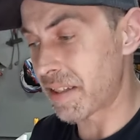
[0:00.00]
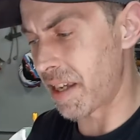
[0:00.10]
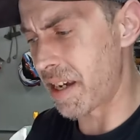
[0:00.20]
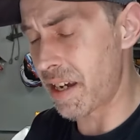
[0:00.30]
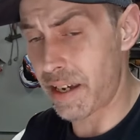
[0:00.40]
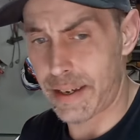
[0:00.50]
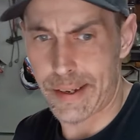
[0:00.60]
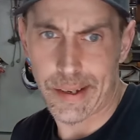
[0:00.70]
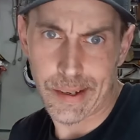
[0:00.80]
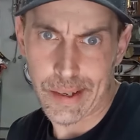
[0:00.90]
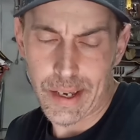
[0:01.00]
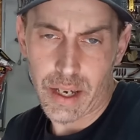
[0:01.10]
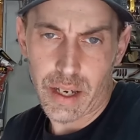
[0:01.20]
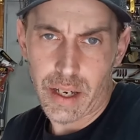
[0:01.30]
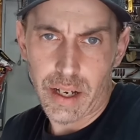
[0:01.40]
It's like,
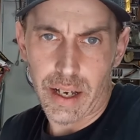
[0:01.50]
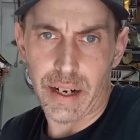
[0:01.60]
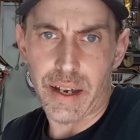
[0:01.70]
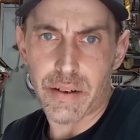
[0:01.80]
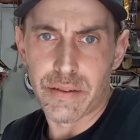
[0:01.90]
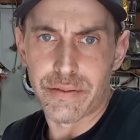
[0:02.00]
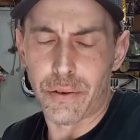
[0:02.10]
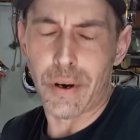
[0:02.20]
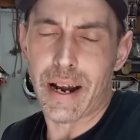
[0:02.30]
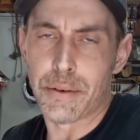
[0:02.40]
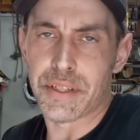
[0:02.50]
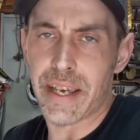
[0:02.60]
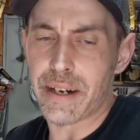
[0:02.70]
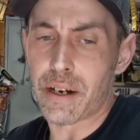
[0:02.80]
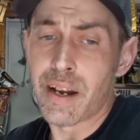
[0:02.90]
I don't know, four hours
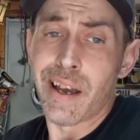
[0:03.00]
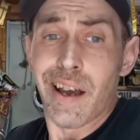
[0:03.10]
later.